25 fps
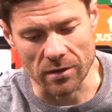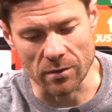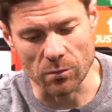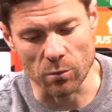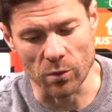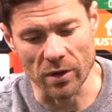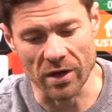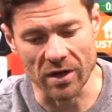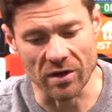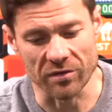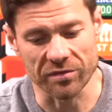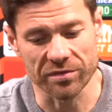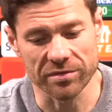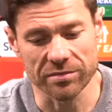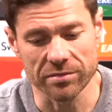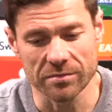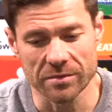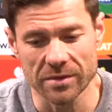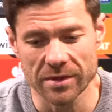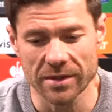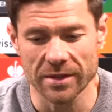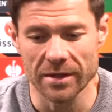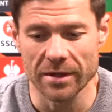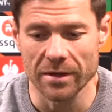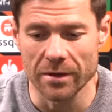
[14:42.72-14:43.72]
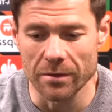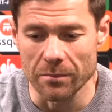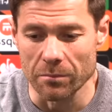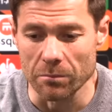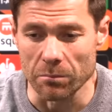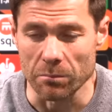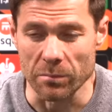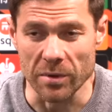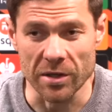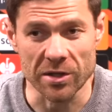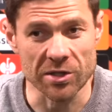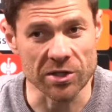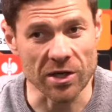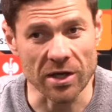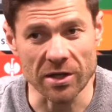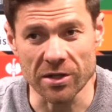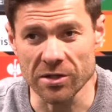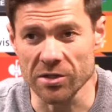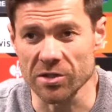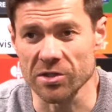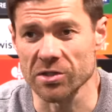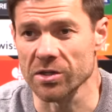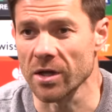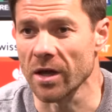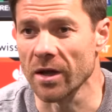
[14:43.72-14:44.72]
We have big
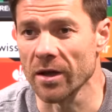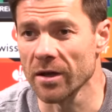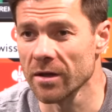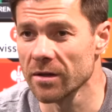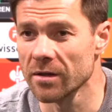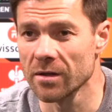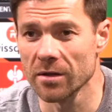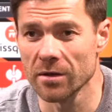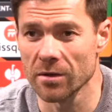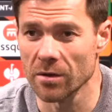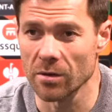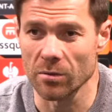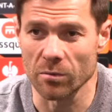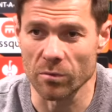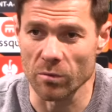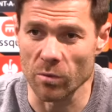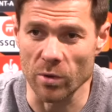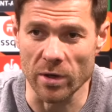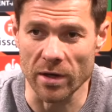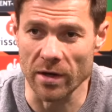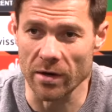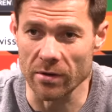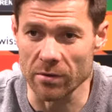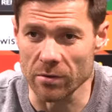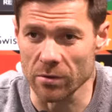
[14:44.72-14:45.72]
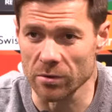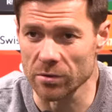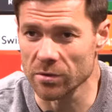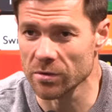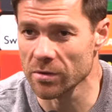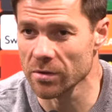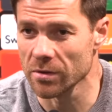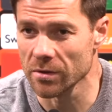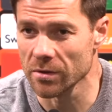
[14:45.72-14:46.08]
challenges ahead. We are not